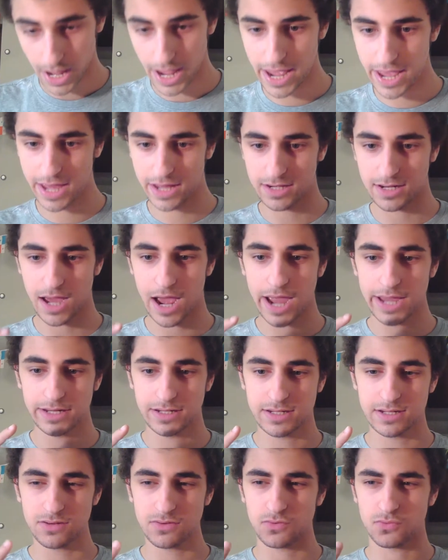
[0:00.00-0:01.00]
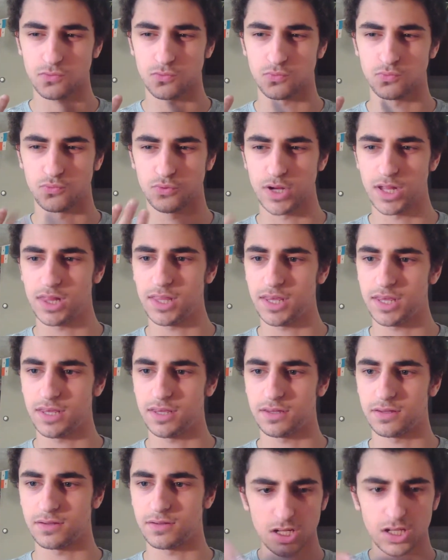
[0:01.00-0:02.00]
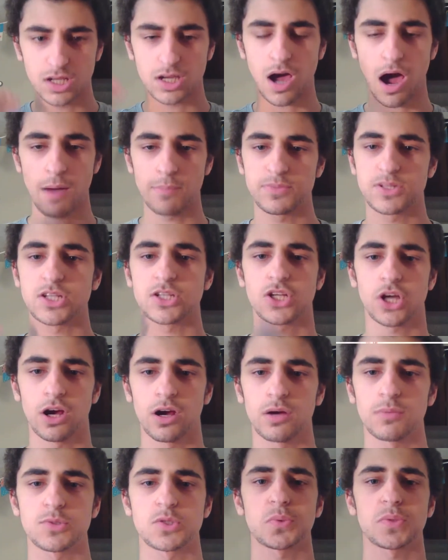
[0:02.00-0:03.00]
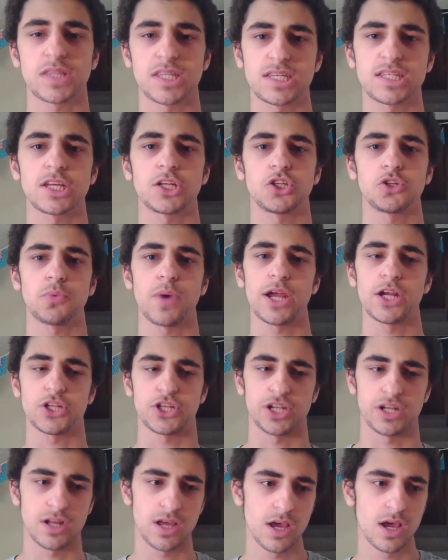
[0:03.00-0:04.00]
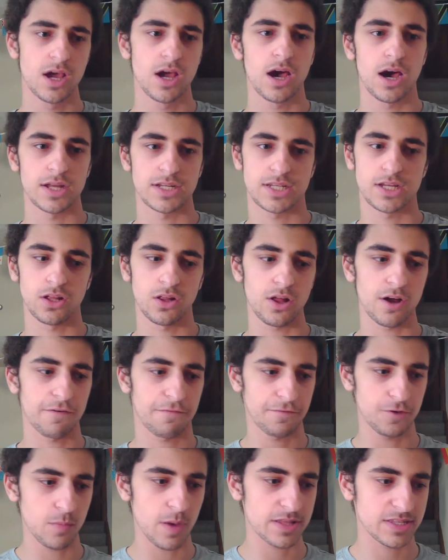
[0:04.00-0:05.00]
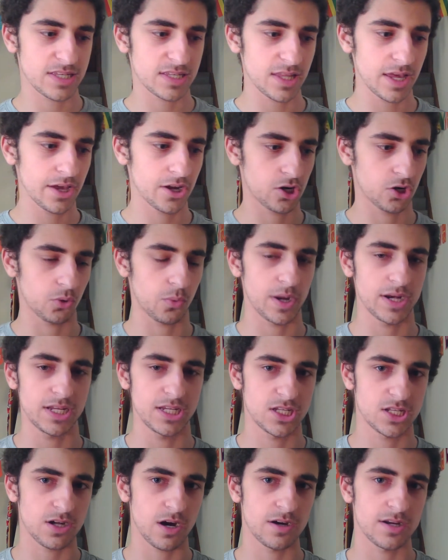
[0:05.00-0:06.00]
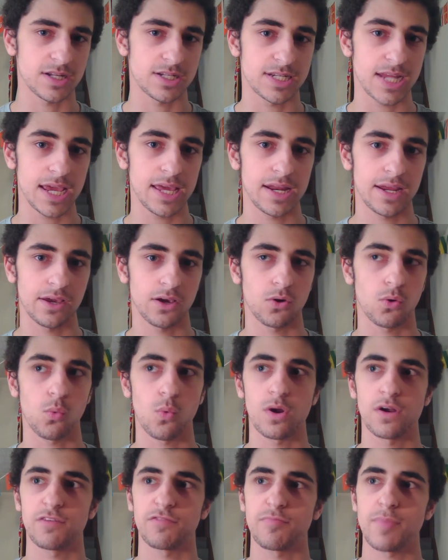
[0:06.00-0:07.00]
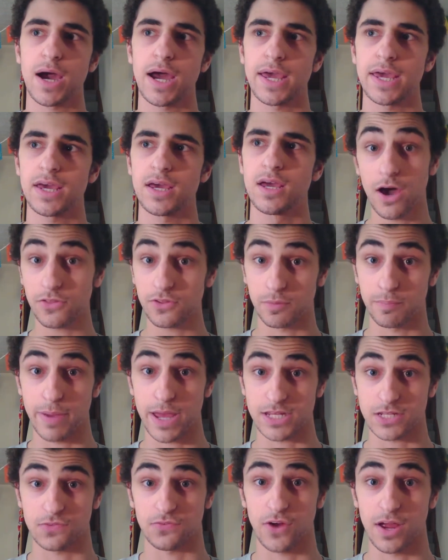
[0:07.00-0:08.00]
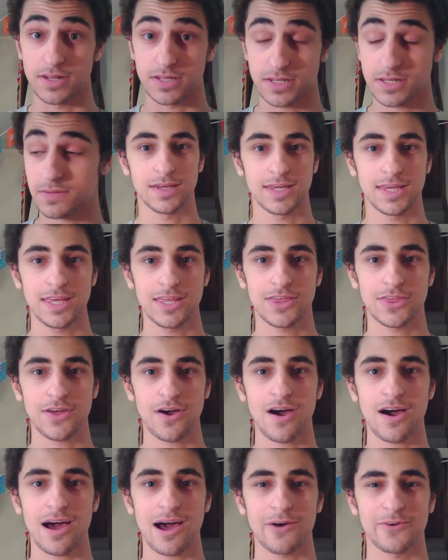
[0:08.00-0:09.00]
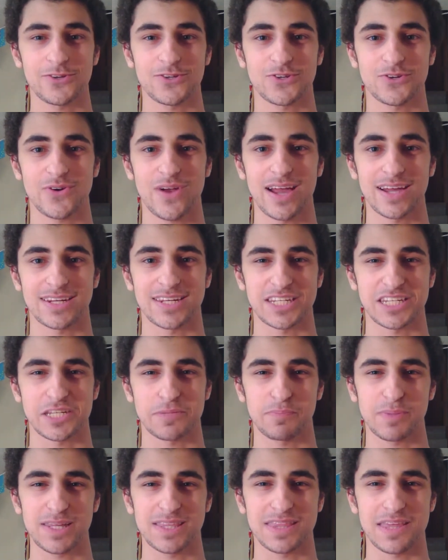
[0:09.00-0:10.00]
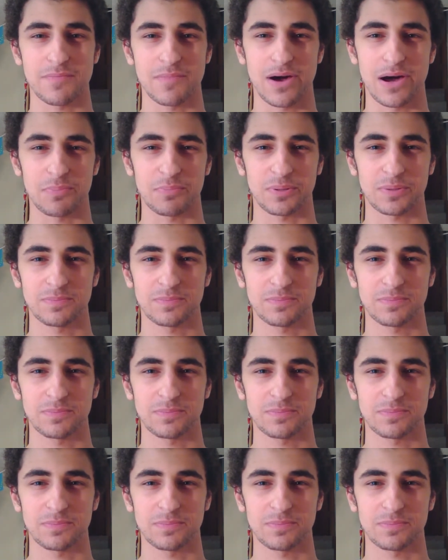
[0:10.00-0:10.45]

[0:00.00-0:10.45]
And I didn't really come to terms with the situation until a few months later when he started dating one of my other best friends. He thought I was trying to split them up.